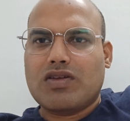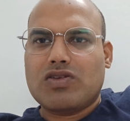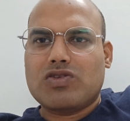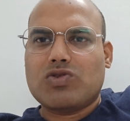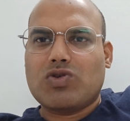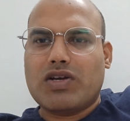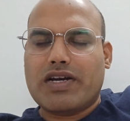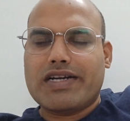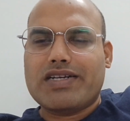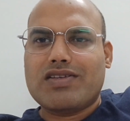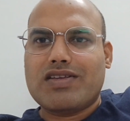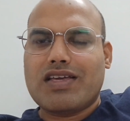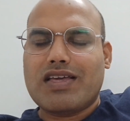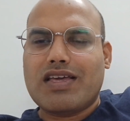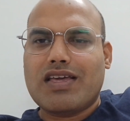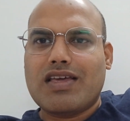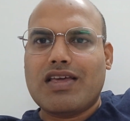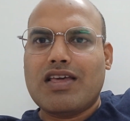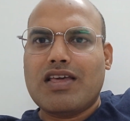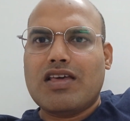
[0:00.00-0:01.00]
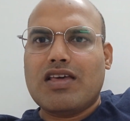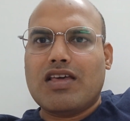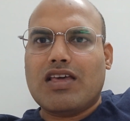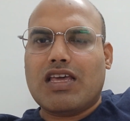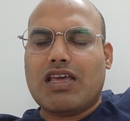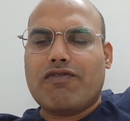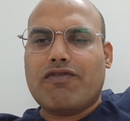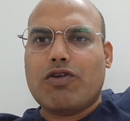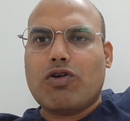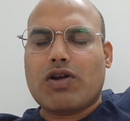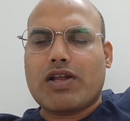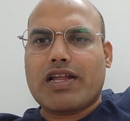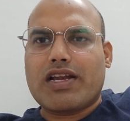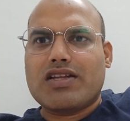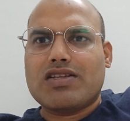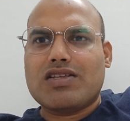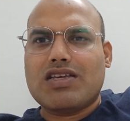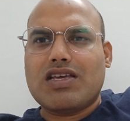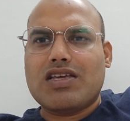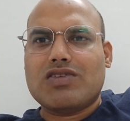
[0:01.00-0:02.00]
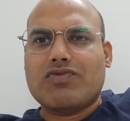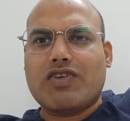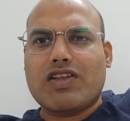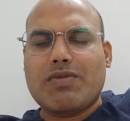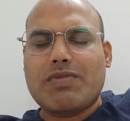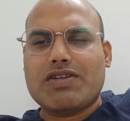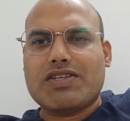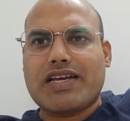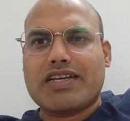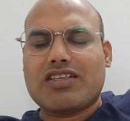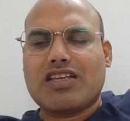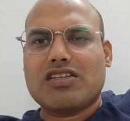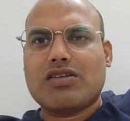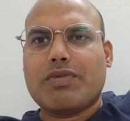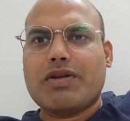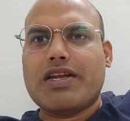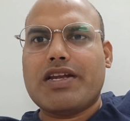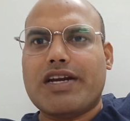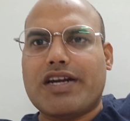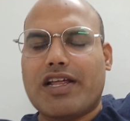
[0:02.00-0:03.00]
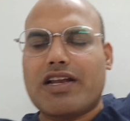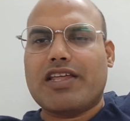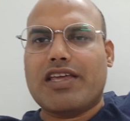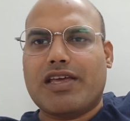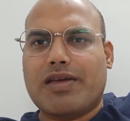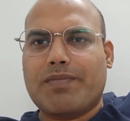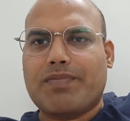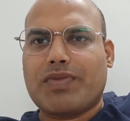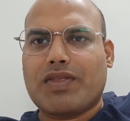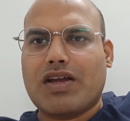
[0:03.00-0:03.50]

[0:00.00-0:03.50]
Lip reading: So let's say if your currency is very much accessible in Italy